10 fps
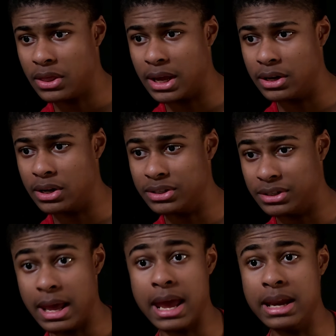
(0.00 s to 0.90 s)
that does
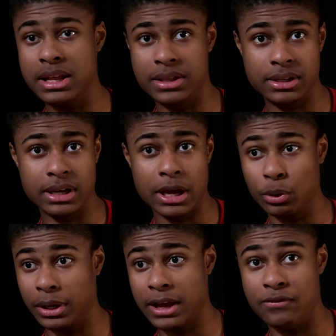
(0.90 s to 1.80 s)
anything together,
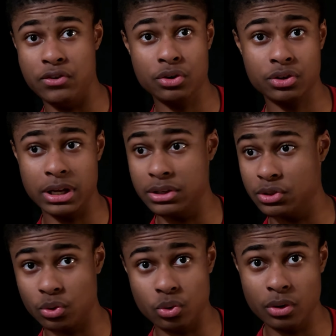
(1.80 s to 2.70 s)
like if you're in
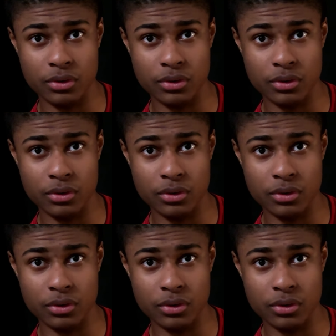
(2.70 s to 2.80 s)
school,